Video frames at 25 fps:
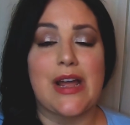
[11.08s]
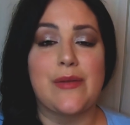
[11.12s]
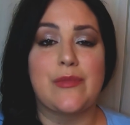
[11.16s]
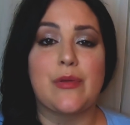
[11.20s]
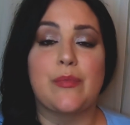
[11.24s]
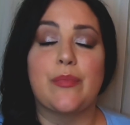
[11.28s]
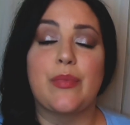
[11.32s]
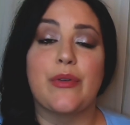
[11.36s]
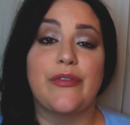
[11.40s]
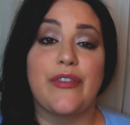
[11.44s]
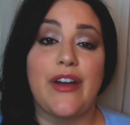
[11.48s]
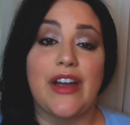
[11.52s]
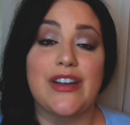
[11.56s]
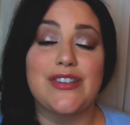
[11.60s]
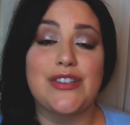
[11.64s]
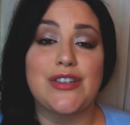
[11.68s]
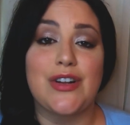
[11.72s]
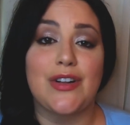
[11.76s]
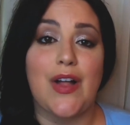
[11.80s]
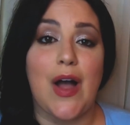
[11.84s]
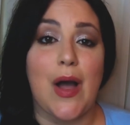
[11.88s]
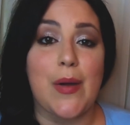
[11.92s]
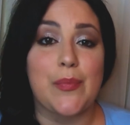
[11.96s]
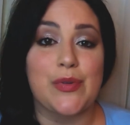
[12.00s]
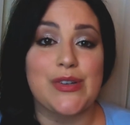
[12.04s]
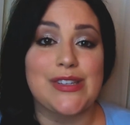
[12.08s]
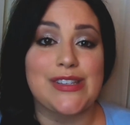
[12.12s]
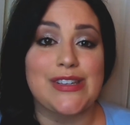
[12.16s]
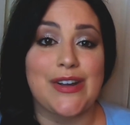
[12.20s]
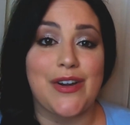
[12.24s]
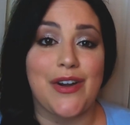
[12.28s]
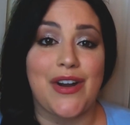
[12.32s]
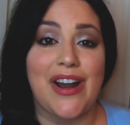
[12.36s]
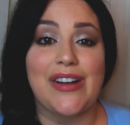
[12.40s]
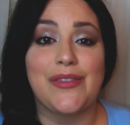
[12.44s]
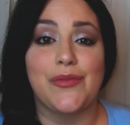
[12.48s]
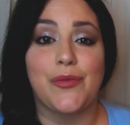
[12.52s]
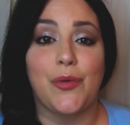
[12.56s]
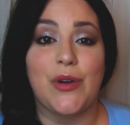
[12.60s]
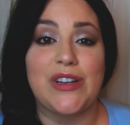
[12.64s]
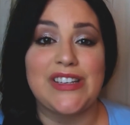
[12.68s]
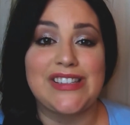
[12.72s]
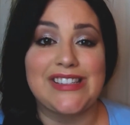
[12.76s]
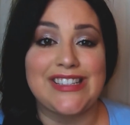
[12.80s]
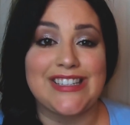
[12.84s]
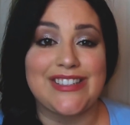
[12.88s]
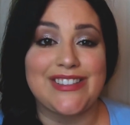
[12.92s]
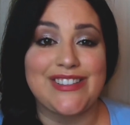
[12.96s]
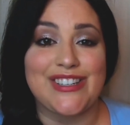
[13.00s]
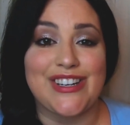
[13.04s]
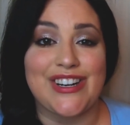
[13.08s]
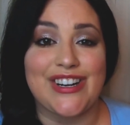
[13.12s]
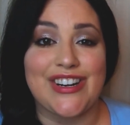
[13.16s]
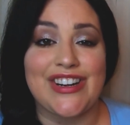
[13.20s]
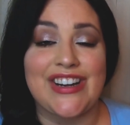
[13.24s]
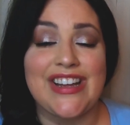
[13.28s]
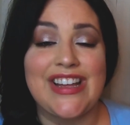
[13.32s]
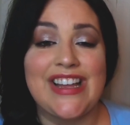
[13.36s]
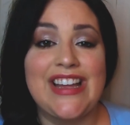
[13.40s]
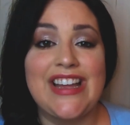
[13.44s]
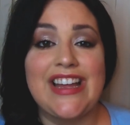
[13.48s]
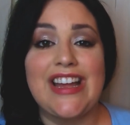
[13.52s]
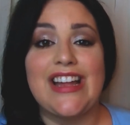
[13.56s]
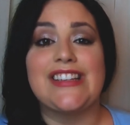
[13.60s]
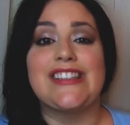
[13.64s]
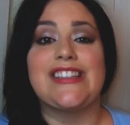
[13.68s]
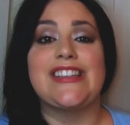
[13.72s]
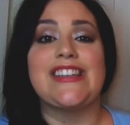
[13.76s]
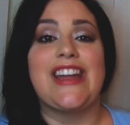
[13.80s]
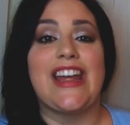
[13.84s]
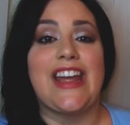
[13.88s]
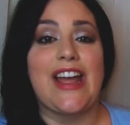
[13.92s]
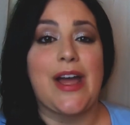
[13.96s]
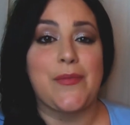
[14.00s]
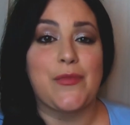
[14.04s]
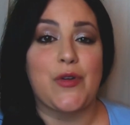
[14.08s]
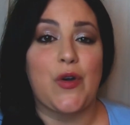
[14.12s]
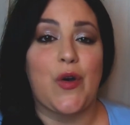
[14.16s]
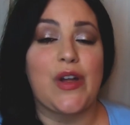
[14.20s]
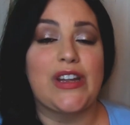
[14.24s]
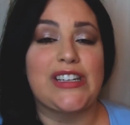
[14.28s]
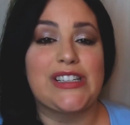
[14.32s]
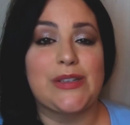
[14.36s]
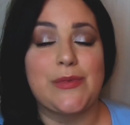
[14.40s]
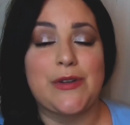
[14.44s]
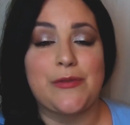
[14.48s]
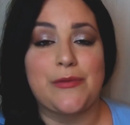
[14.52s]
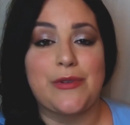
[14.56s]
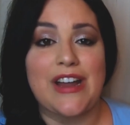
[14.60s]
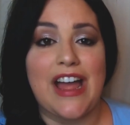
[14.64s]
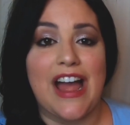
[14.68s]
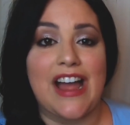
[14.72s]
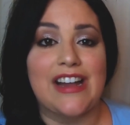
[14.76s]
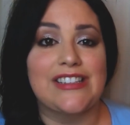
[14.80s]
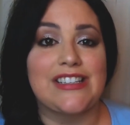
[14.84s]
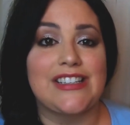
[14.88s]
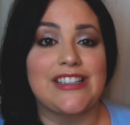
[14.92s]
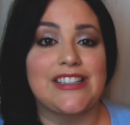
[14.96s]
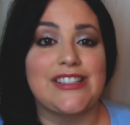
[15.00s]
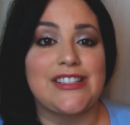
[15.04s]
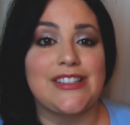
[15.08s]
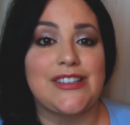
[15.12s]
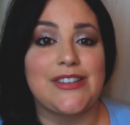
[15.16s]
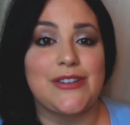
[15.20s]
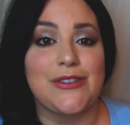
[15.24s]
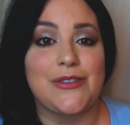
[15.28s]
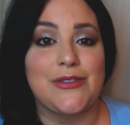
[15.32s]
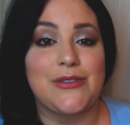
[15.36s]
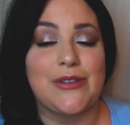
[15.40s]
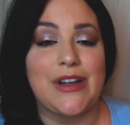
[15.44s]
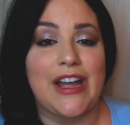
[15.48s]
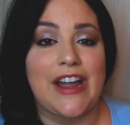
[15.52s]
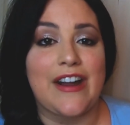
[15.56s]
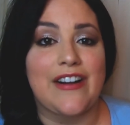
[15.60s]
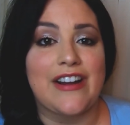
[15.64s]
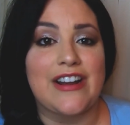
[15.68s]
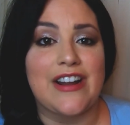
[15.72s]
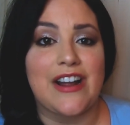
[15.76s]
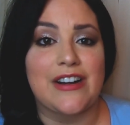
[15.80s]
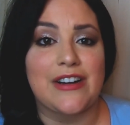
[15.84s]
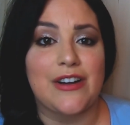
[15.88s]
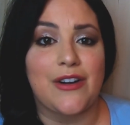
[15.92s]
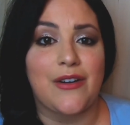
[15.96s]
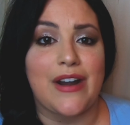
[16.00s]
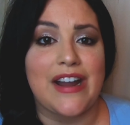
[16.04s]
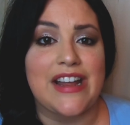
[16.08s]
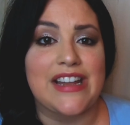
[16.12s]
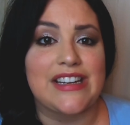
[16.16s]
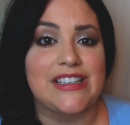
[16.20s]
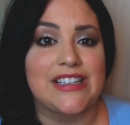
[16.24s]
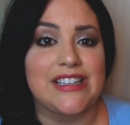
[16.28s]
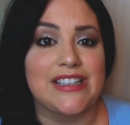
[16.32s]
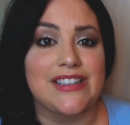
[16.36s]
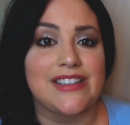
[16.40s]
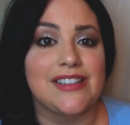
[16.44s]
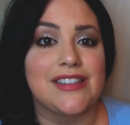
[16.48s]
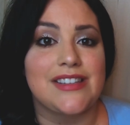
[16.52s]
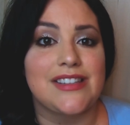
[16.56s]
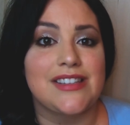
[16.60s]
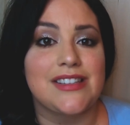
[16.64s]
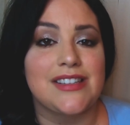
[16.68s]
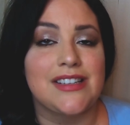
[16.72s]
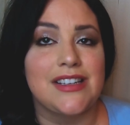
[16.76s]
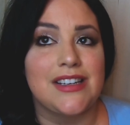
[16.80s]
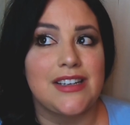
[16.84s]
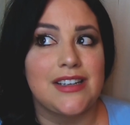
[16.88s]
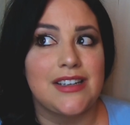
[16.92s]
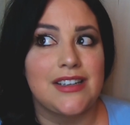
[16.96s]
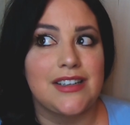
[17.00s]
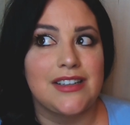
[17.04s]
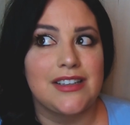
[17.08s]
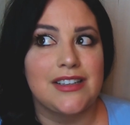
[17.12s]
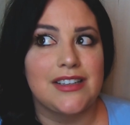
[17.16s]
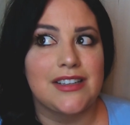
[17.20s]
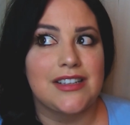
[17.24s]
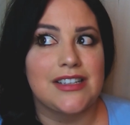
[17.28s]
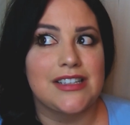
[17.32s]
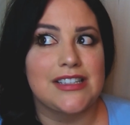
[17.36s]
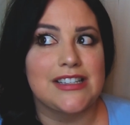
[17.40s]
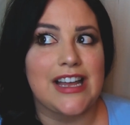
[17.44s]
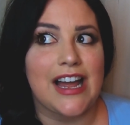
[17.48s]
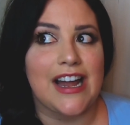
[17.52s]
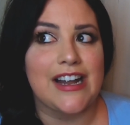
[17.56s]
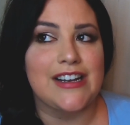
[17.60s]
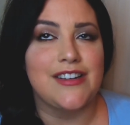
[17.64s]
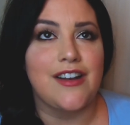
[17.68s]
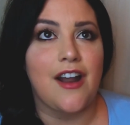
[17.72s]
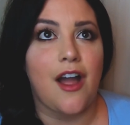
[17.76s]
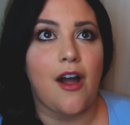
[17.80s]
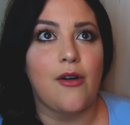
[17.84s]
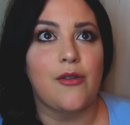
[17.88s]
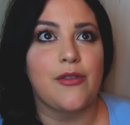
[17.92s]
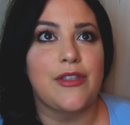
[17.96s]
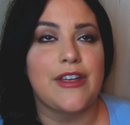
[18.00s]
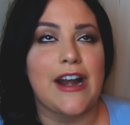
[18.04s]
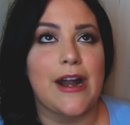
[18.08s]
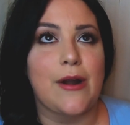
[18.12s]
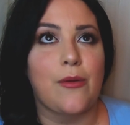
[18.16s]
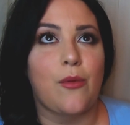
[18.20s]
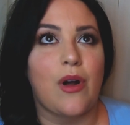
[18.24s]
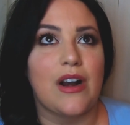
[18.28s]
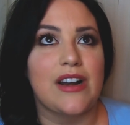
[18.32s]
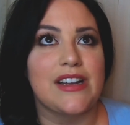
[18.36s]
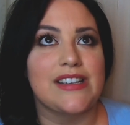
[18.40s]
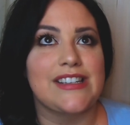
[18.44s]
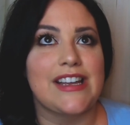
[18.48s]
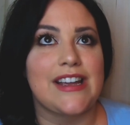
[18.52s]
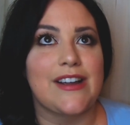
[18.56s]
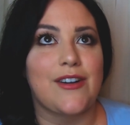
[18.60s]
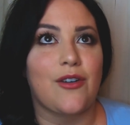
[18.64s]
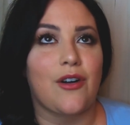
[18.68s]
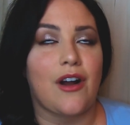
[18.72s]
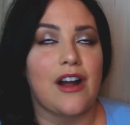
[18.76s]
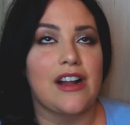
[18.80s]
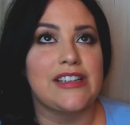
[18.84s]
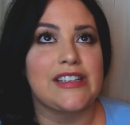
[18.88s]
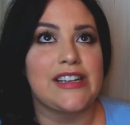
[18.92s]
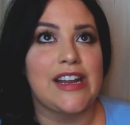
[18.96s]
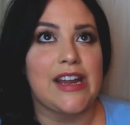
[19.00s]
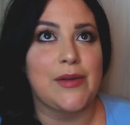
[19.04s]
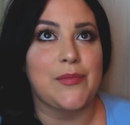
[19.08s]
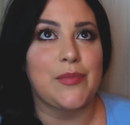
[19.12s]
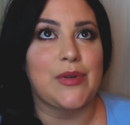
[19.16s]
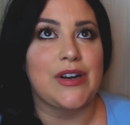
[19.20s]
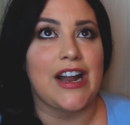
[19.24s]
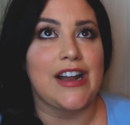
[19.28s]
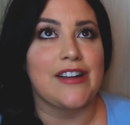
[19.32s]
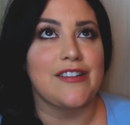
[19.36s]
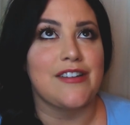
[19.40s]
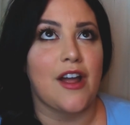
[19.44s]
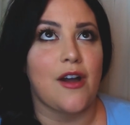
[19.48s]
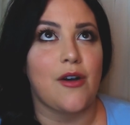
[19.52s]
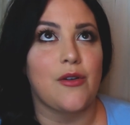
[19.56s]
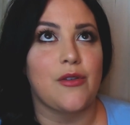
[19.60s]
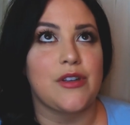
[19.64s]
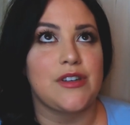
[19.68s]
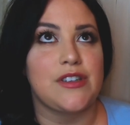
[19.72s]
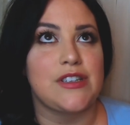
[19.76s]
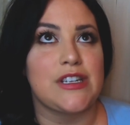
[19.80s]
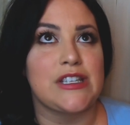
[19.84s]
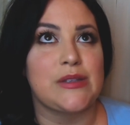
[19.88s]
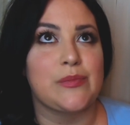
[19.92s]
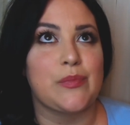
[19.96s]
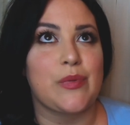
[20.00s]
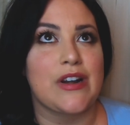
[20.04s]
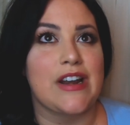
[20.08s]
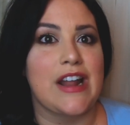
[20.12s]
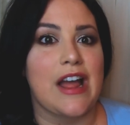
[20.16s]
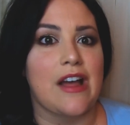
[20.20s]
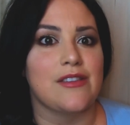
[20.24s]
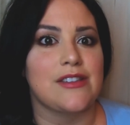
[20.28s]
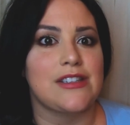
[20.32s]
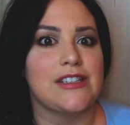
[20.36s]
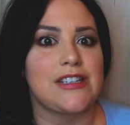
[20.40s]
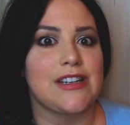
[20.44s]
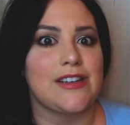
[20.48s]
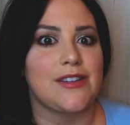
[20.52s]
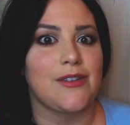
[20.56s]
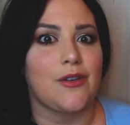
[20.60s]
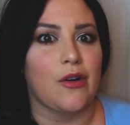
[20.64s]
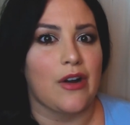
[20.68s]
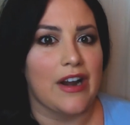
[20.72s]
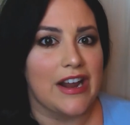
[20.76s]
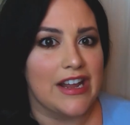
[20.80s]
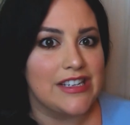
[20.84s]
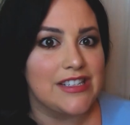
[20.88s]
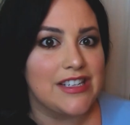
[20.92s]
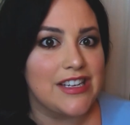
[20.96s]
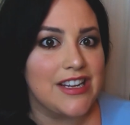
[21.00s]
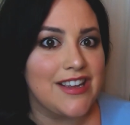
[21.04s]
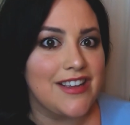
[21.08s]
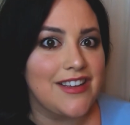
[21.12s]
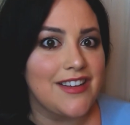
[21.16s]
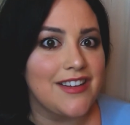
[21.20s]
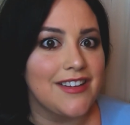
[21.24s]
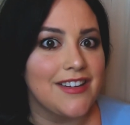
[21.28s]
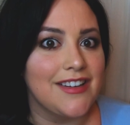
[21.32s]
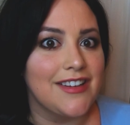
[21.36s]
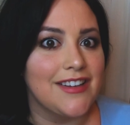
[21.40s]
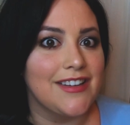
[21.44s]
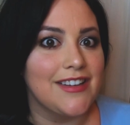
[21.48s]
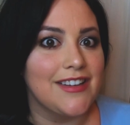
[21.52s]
and I'm a professional opera singer and voice teacher. And today I'm going to be reacting to Ariana Grande's, because I know that I want to say Grande, but I know that she's pronounced it Grande,